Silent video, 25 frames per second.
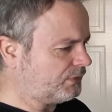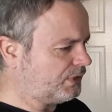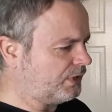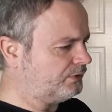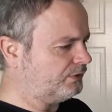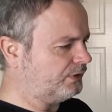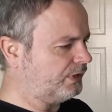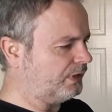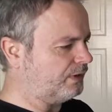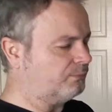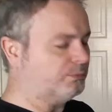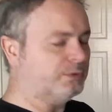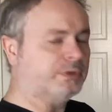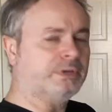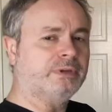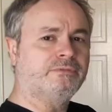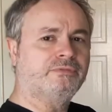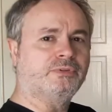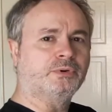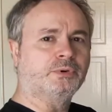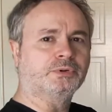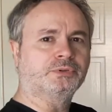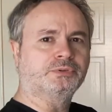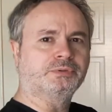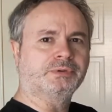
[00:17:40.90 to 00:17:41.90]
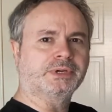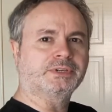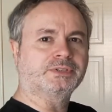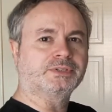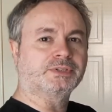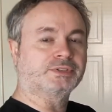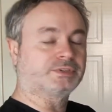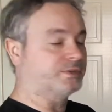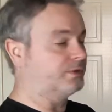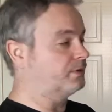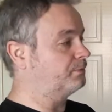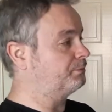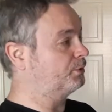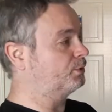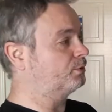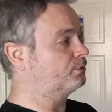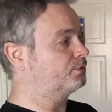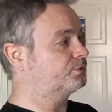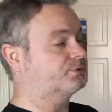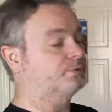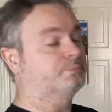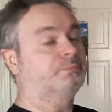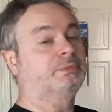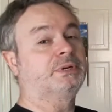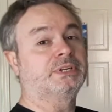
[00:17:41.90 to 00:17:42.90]
Now I'm looking forward to it because it's going to be
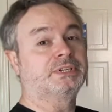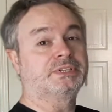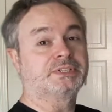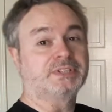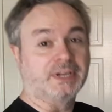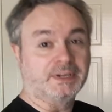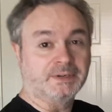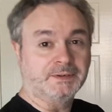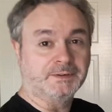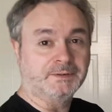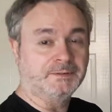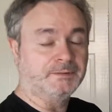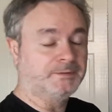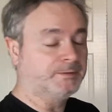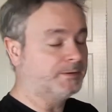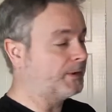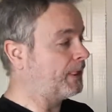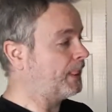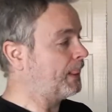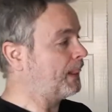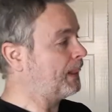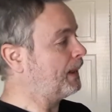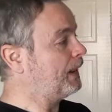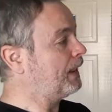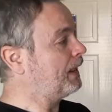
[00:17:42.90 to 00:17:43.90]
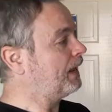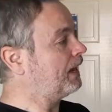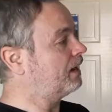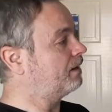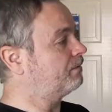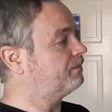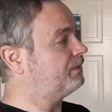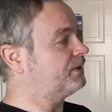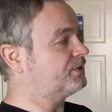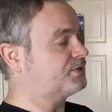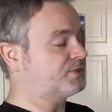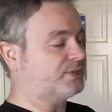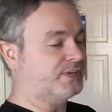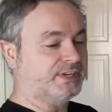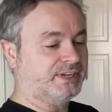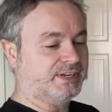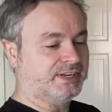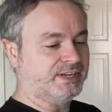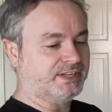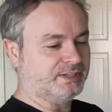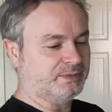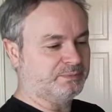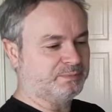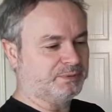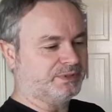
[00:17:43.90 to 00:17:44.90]
awesome when it's done. That means I can
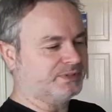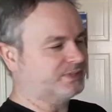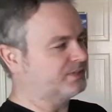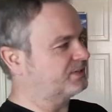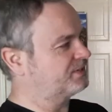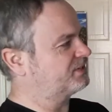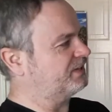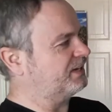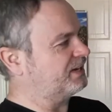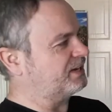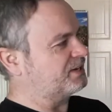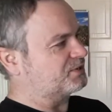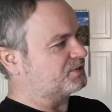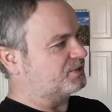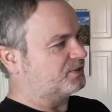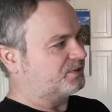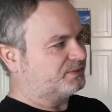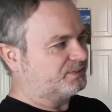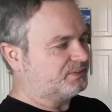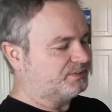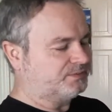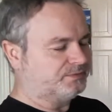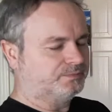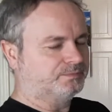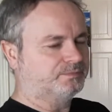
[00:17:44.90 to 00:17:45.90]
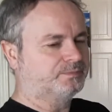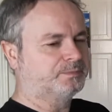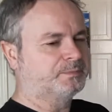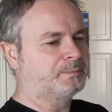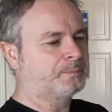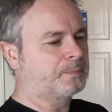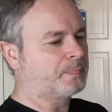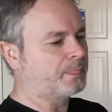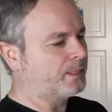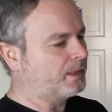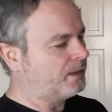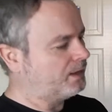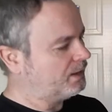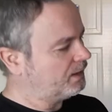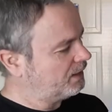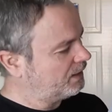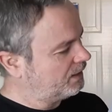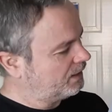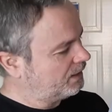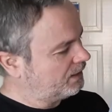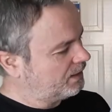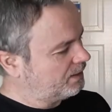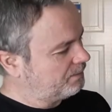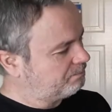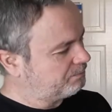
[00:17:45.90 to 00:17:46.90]
get to put the stickers on.
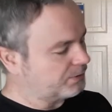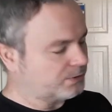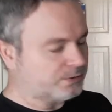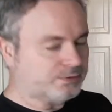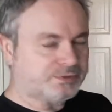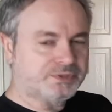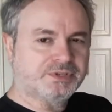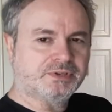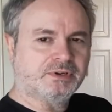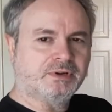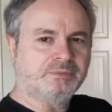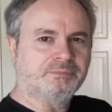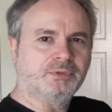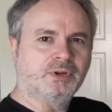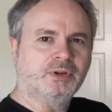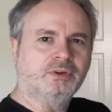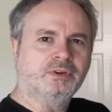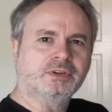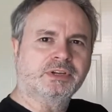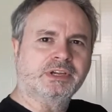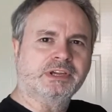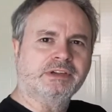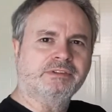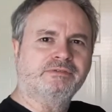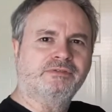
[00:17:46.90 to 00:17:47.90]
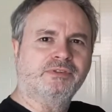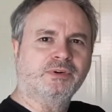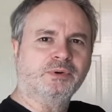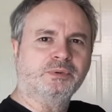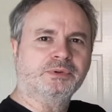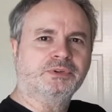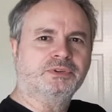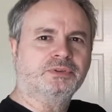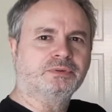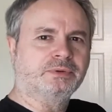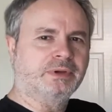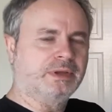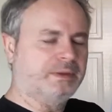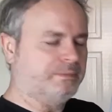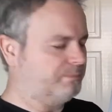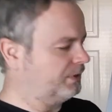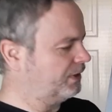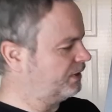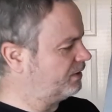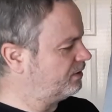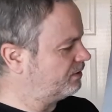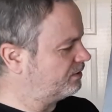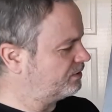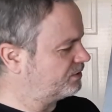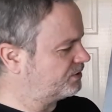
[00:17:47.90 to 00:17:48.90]
But also I'm not looking forward to it
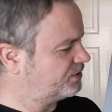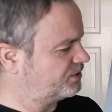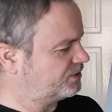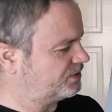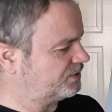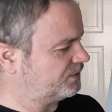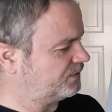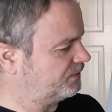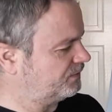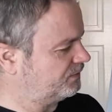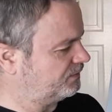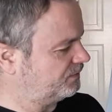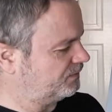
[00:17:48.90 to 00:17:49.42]
because